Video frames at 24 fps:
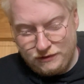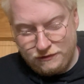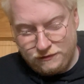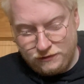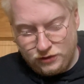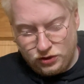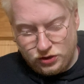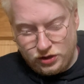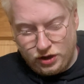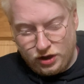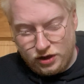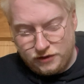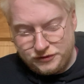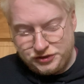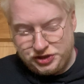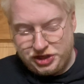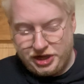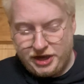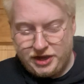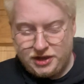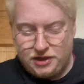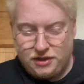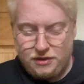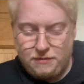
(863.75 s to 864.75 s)
Fuck off,
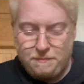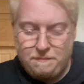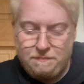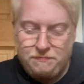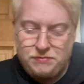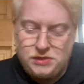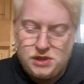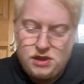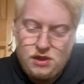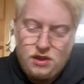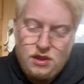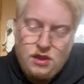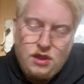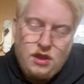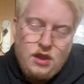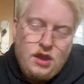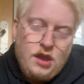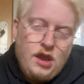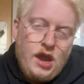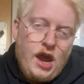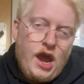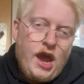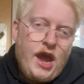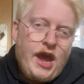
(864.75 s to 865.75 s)
Jack.
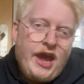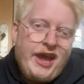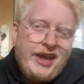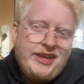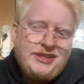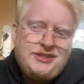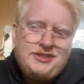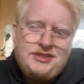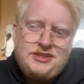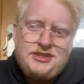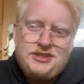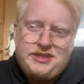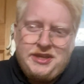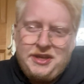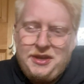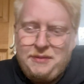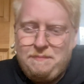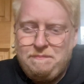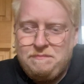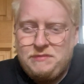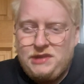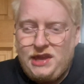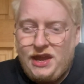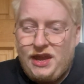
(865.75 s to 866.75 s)
And
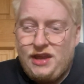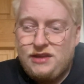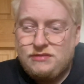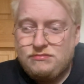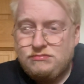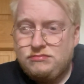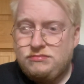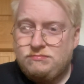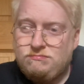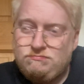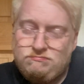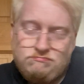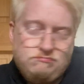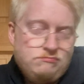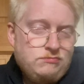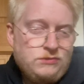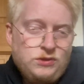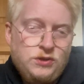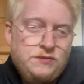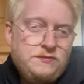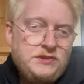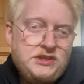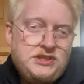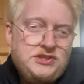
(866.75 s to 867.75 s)
um, yeah,
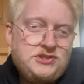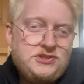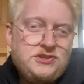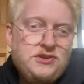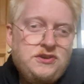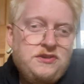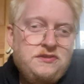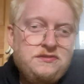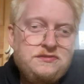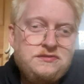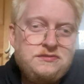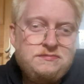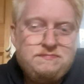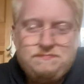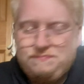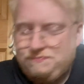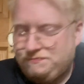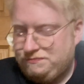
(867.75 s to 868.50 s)
lovely stuff